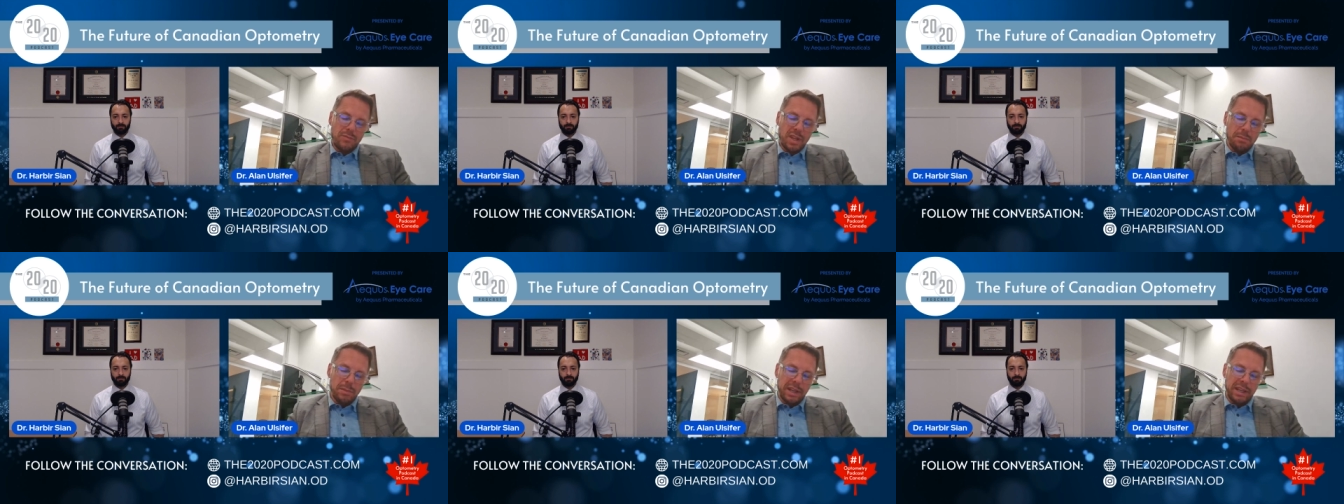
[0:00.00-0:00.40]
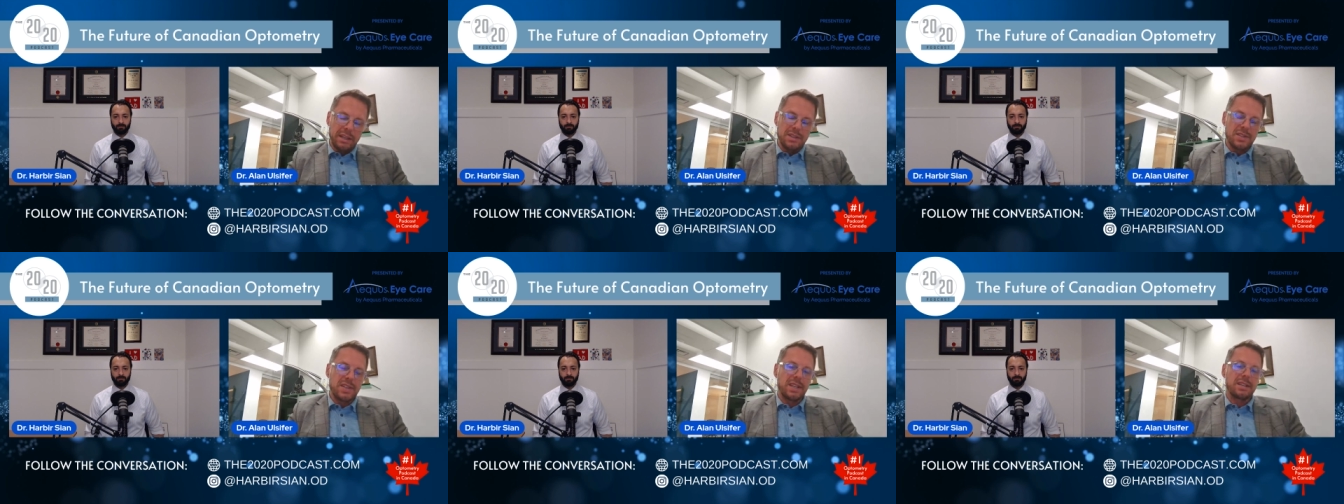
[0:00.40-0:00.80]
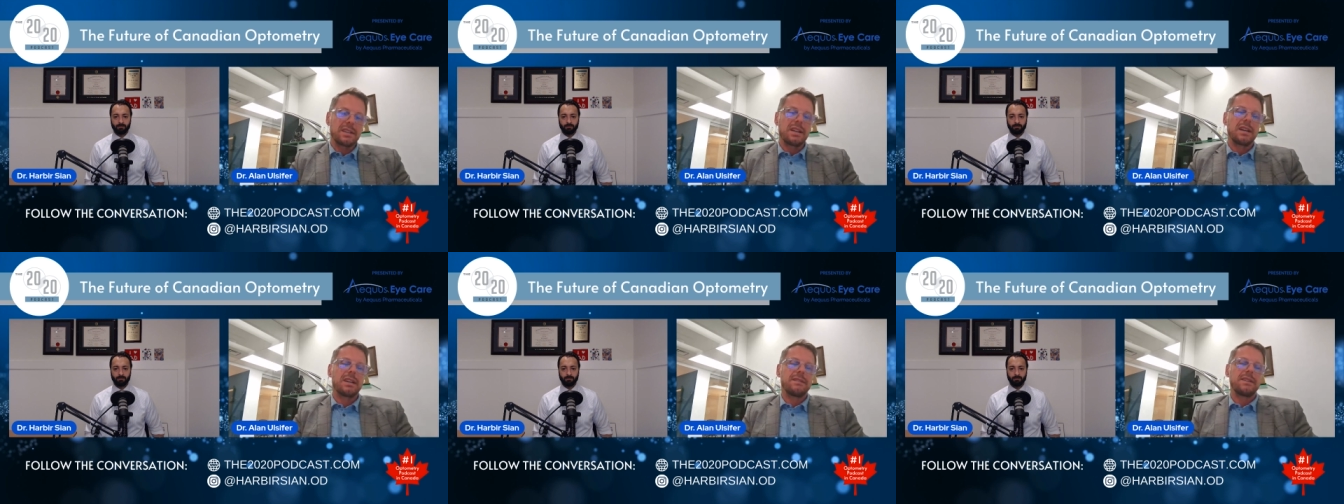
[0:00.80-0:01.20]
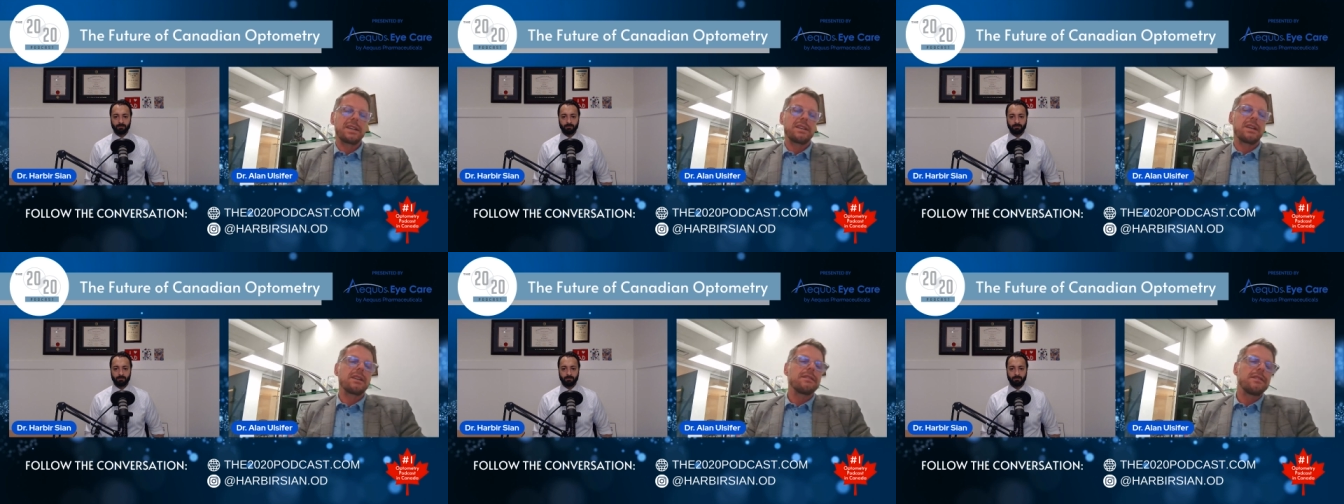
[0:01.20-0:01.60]
McKinsey had kind of
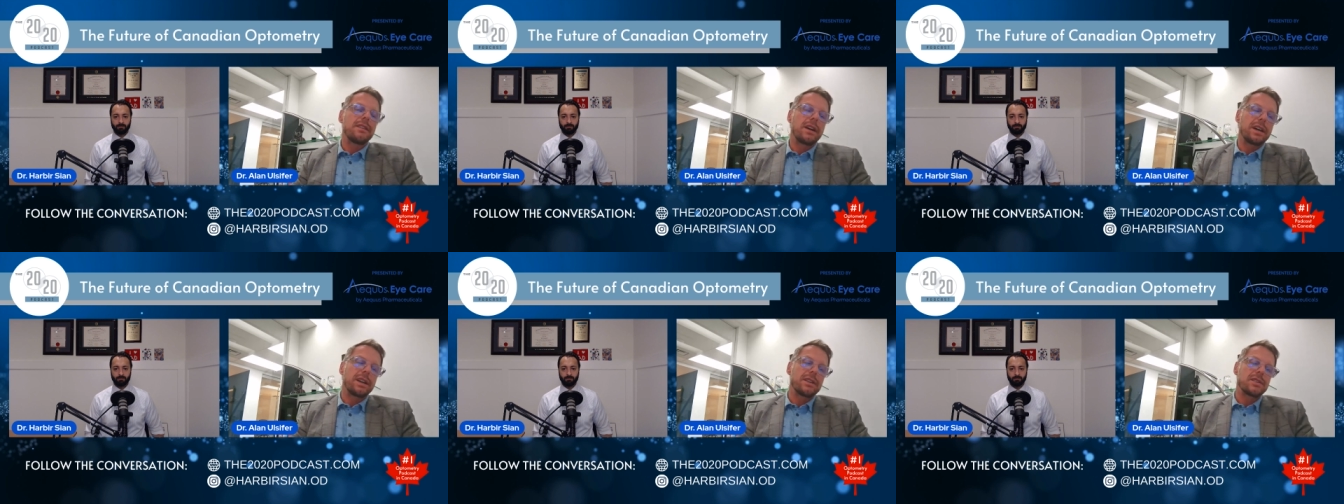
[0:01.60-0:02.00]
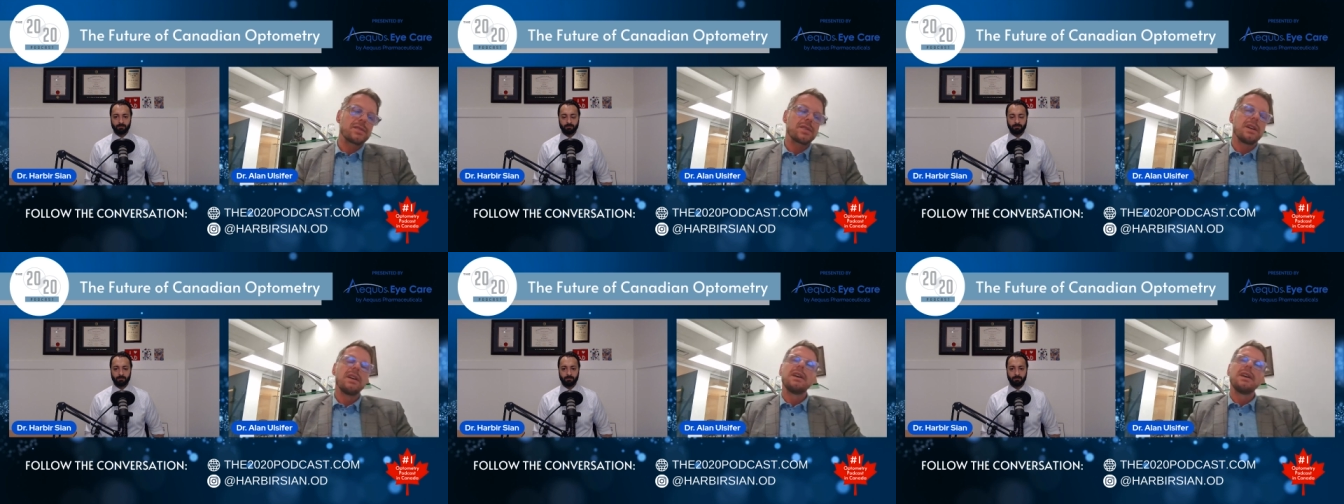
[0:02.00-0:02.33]
identified as,